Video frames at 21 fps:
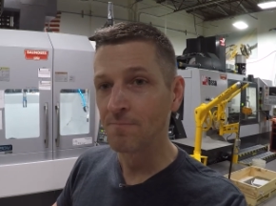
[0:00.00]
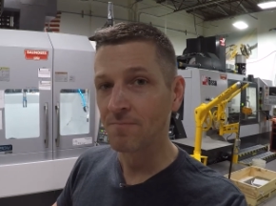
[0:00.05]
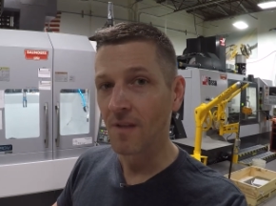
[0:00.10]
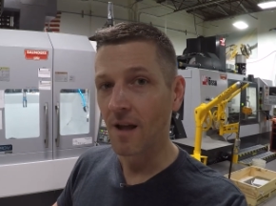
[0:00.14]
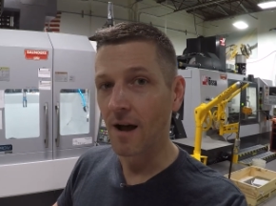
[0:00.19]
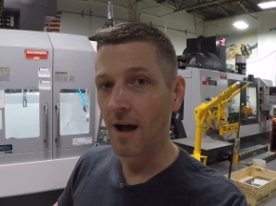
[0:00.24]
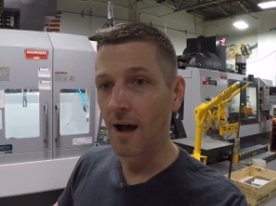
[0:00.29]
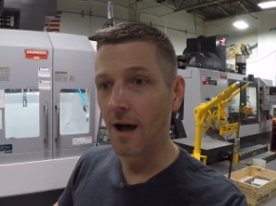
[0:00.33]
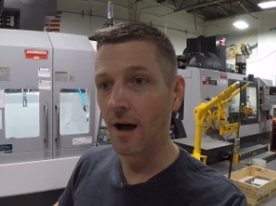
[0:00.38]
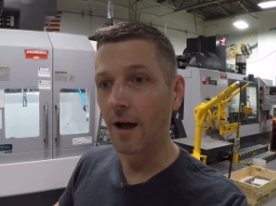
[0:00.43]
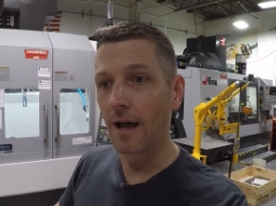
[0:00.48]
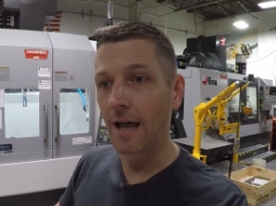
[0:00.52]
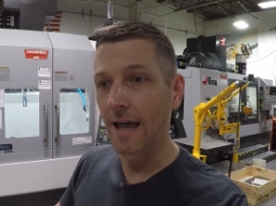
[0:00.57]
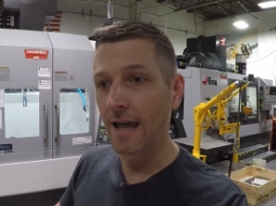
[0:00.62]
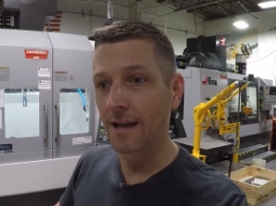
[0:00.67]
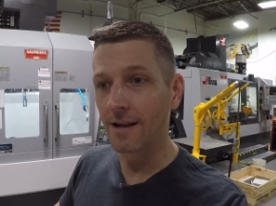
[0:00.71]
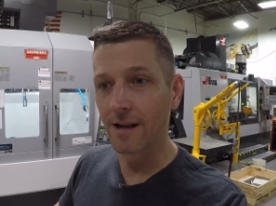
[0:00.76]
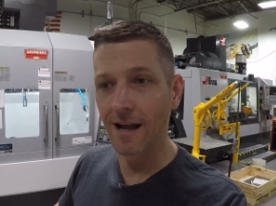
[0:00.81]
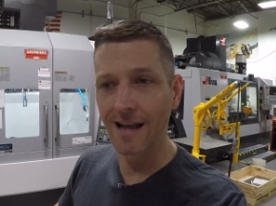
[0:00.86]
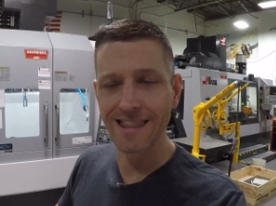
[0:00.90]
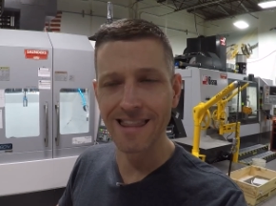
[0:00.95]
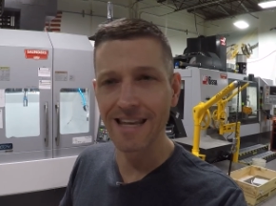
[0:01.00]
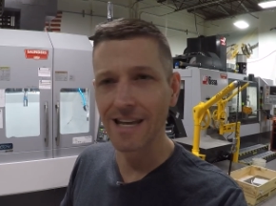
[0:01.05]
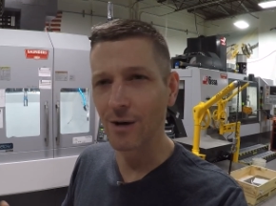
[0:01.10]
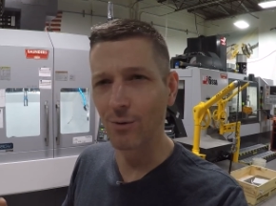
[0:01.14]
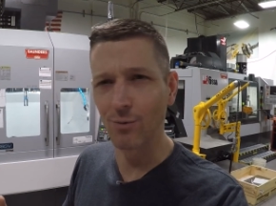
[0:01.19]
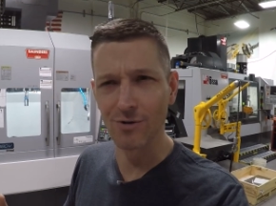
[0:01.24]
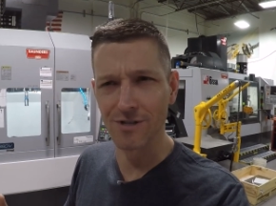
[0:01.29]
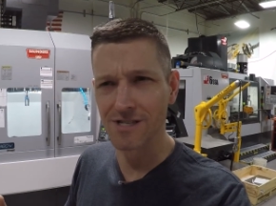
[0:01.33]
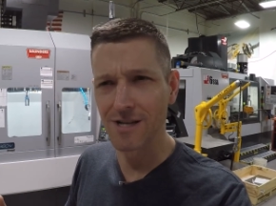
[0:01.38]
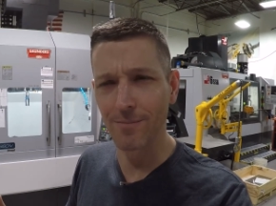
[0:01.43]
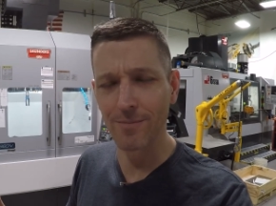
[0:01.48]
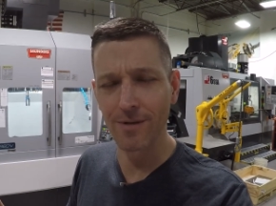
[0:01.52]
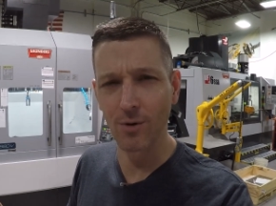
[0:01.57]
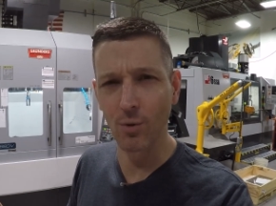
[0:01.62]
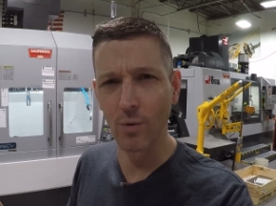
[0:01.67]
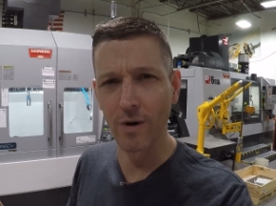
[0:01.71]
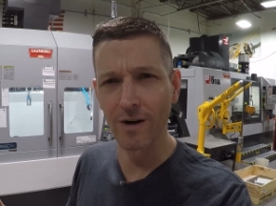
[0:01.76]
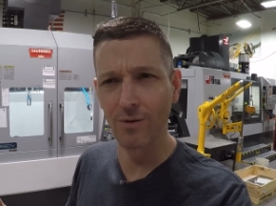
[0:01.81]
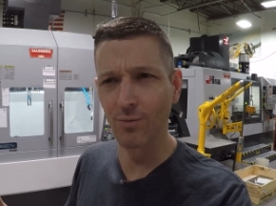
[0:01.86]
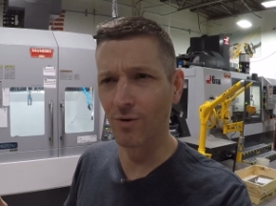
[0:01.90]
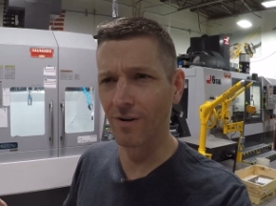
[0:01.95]
uh, and i think it was something
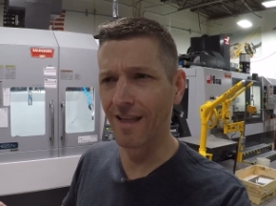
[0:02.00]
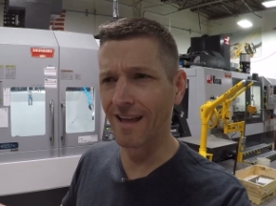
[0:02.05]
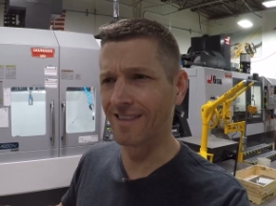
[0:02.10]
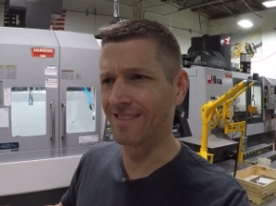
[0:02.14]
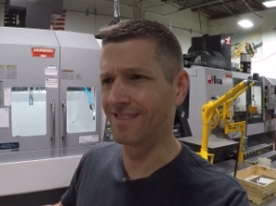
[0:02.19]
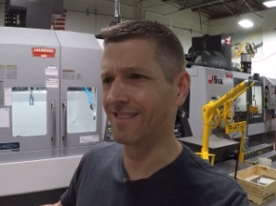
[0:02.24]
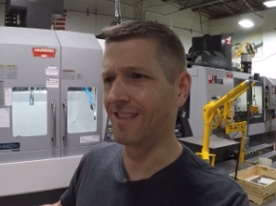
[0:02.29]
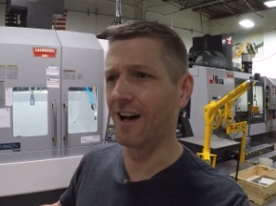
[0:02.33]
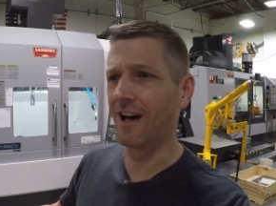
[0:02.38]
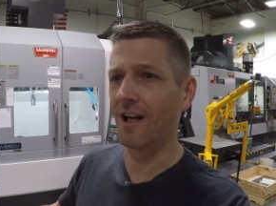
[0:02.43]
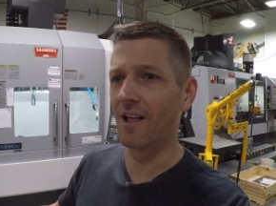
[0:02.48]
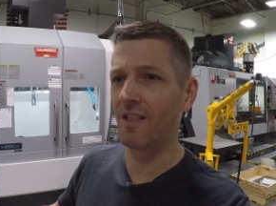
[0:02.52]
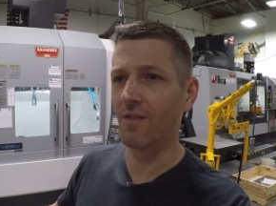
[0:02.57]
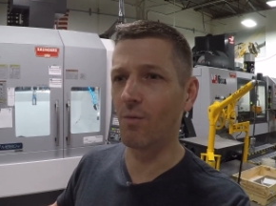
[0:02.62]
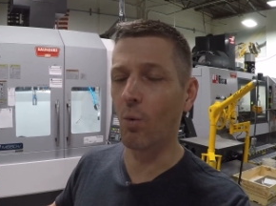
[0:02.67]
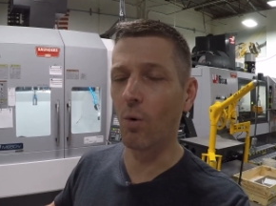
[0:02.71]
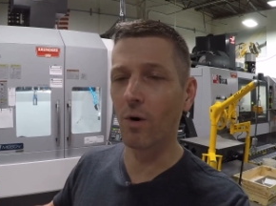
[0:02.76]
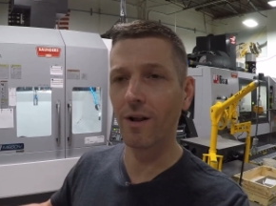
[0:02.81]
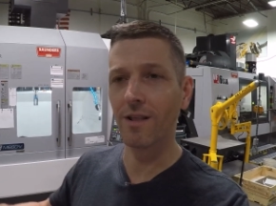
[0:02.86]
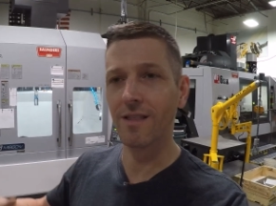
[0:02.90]
weird where like uh, one of